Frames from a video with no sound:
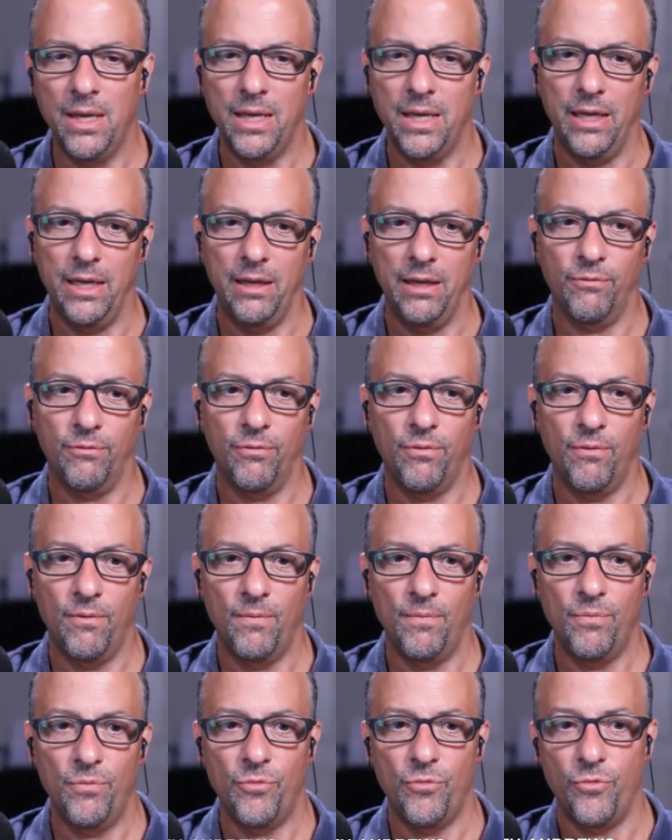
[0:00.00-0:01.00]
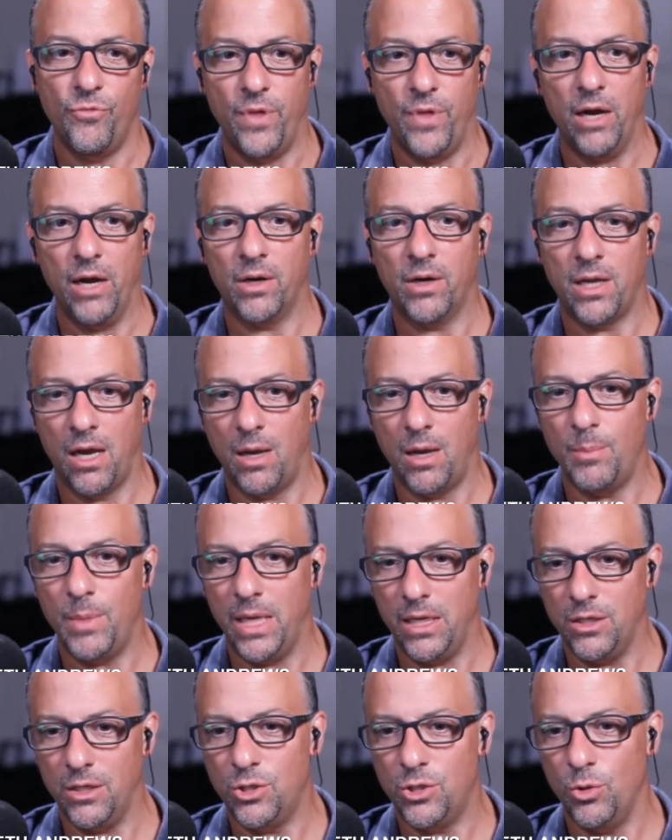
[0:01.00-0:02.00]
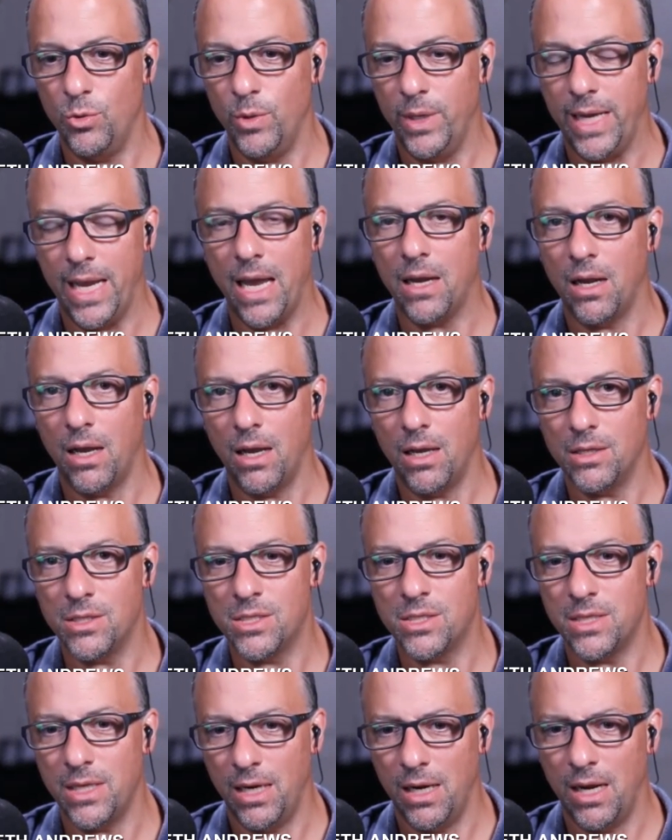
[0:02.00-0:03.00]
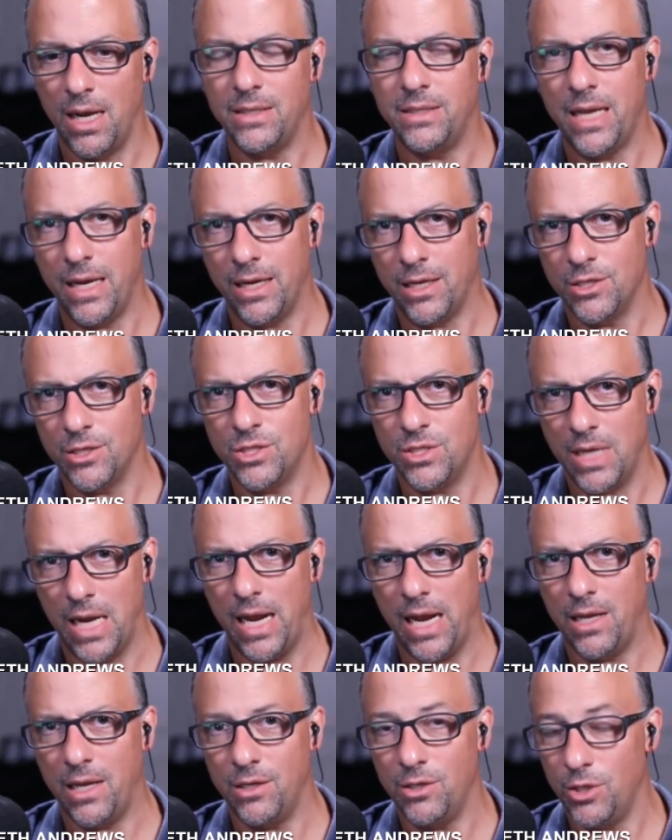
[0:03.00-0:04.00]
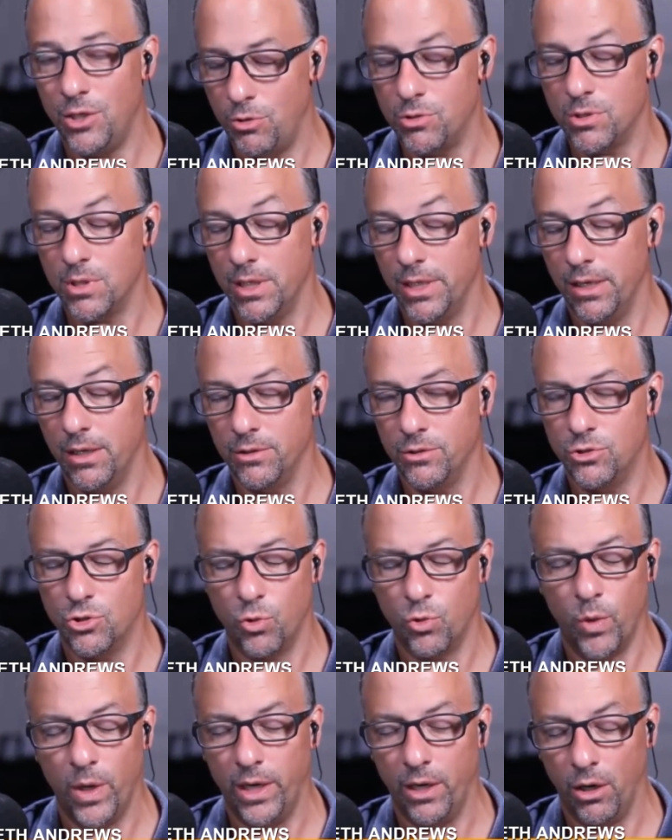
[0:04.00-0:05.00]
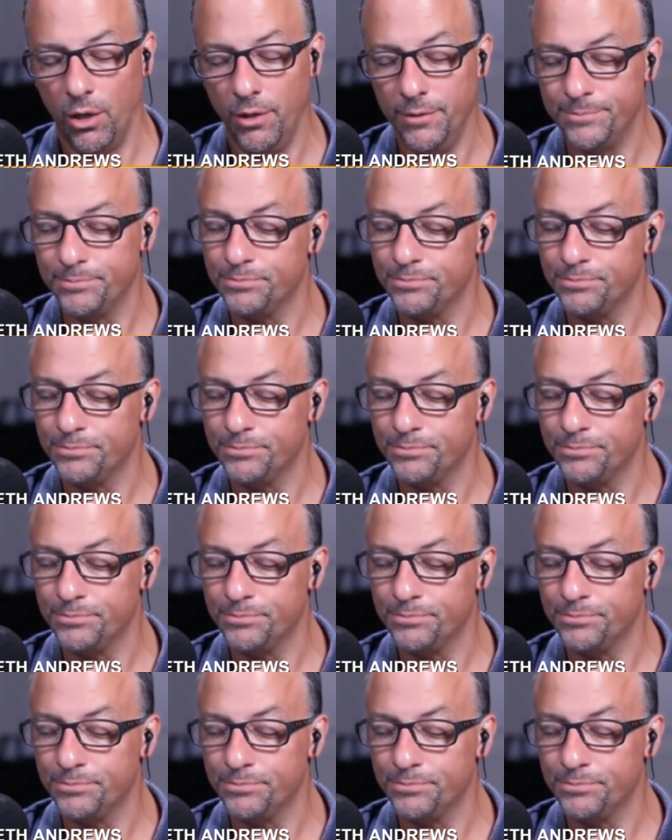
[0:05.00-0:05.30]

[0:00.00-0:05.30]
If they're coming to get us and I take a stand, usually on Twitter,